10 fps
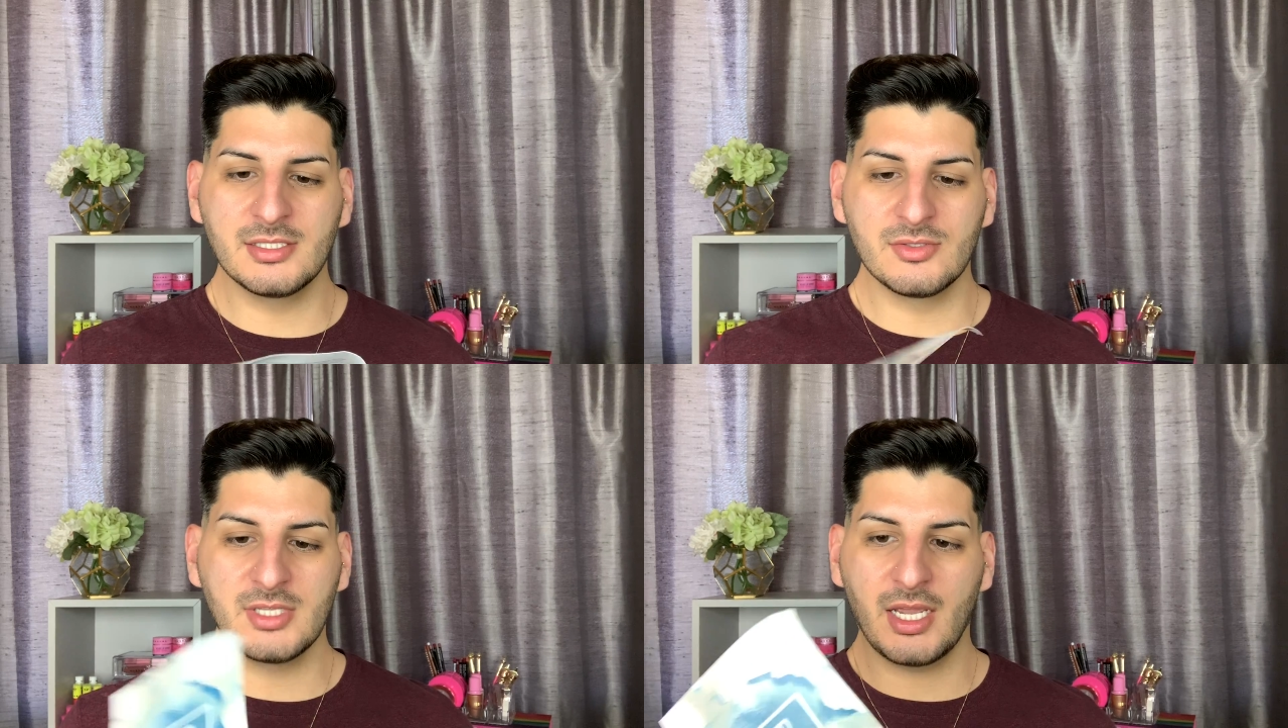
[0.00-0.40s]

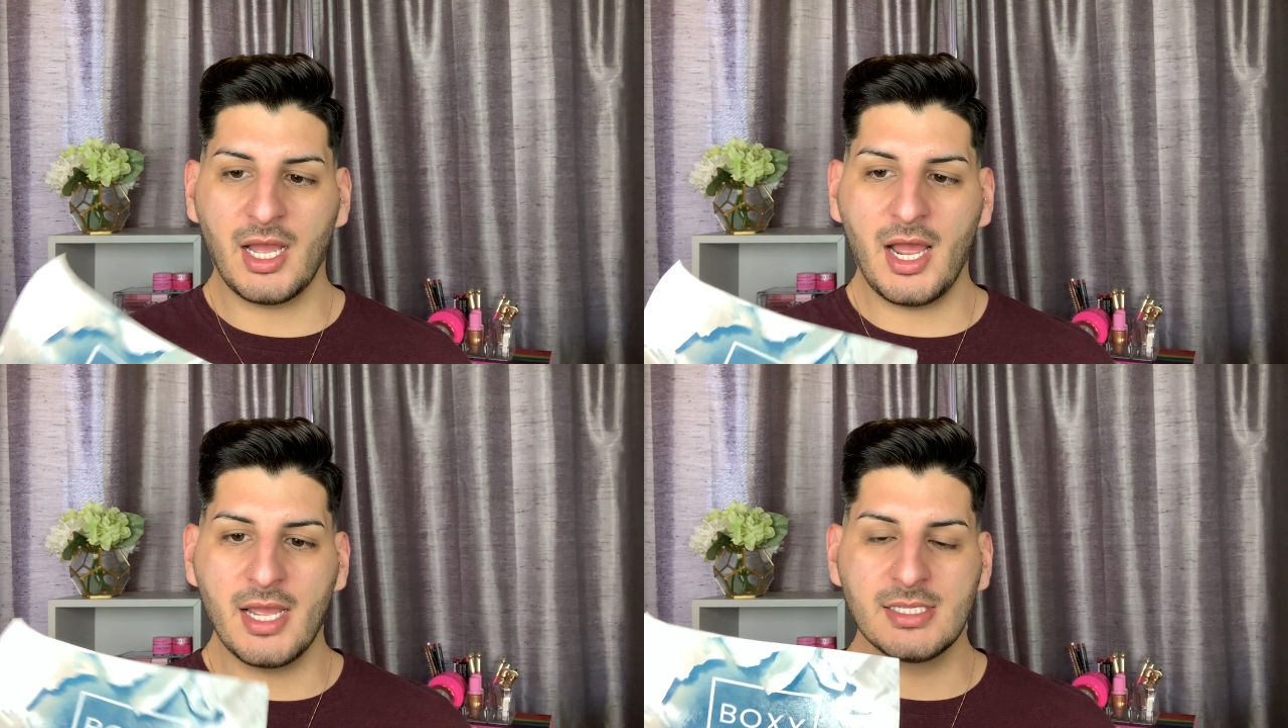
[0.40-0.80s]
So it's like an
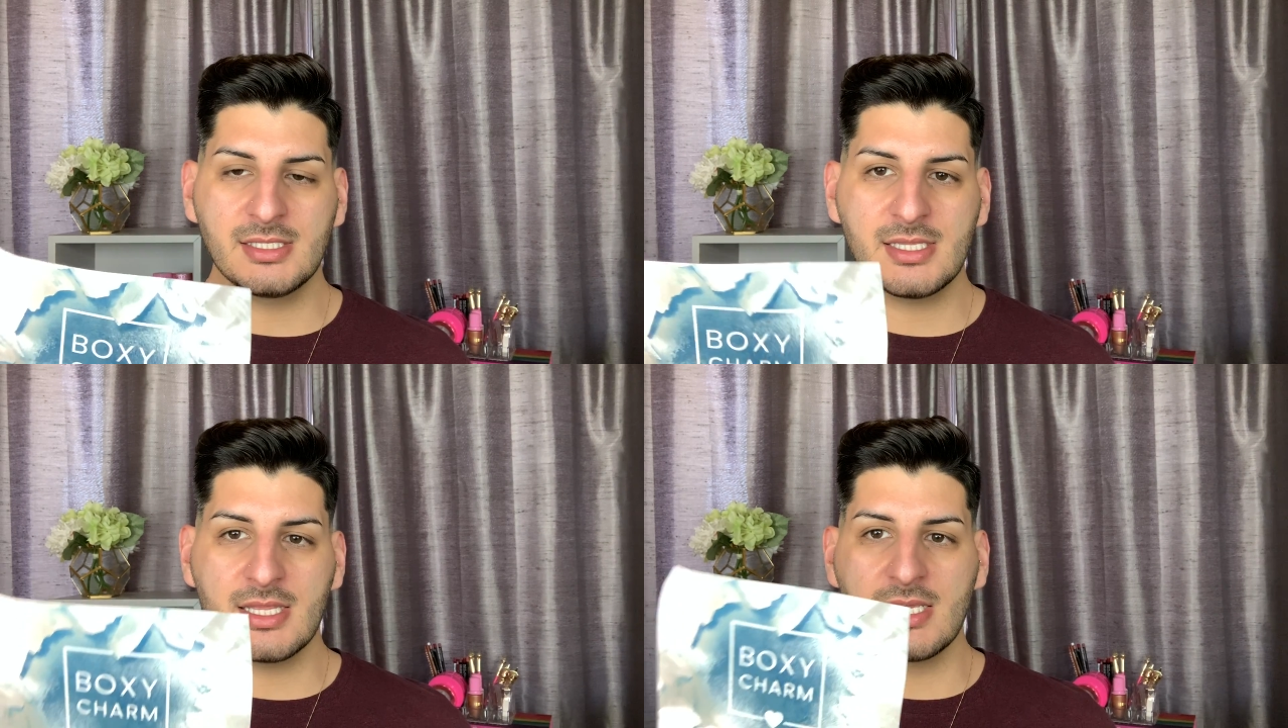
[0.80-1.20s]

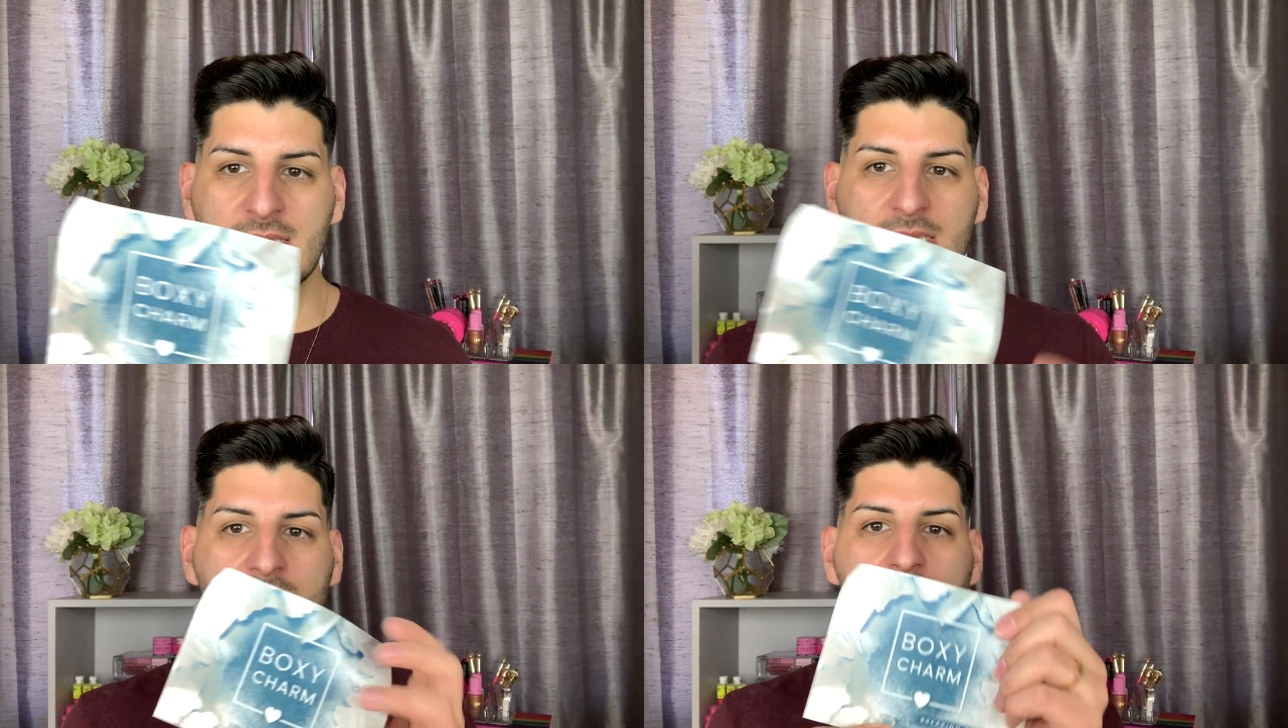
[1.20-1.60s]
ice
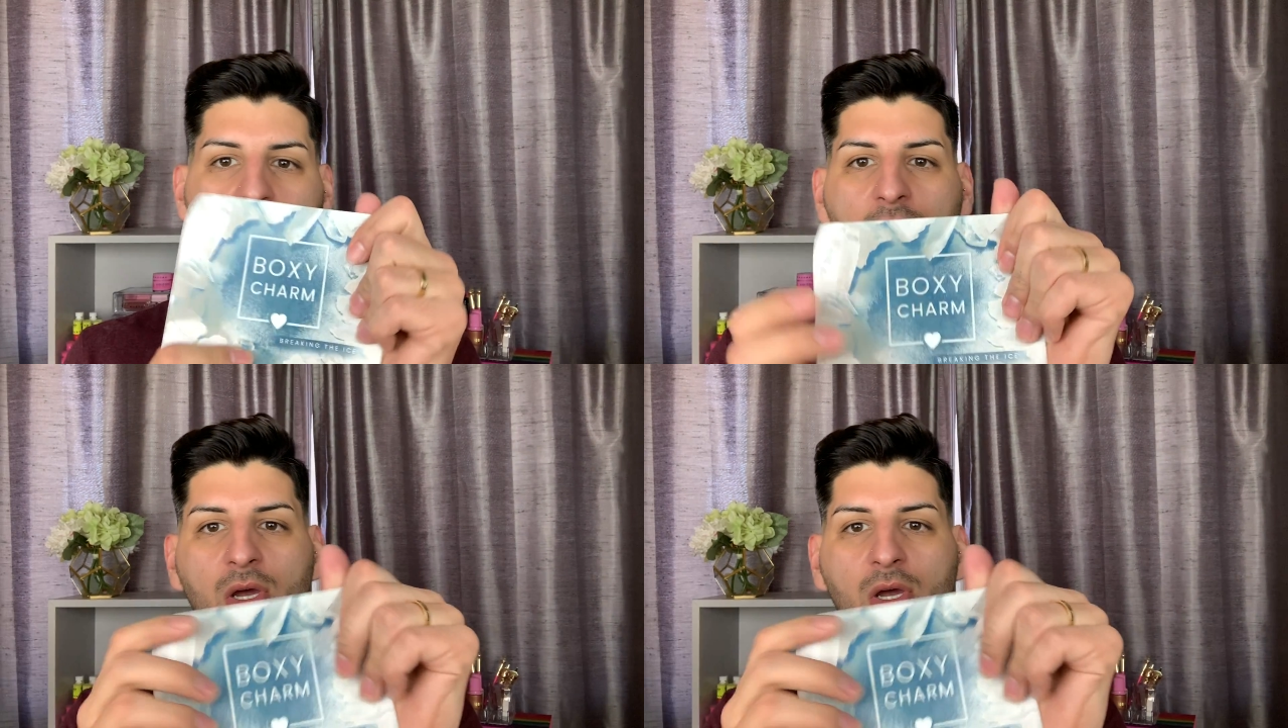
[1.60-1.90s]
theme.